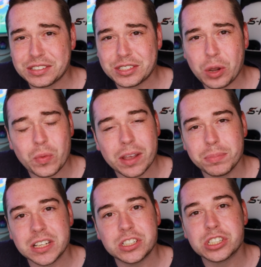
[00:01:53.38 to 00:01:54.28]
so
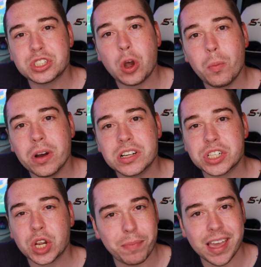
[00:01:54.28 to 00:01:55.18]
empty, just so
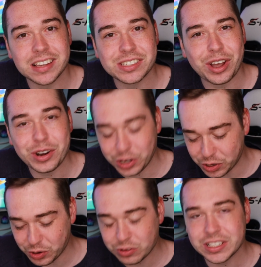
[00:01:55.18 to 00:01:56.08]
much space
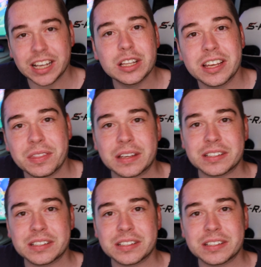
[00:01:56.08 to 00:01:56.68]
unused. Like, look at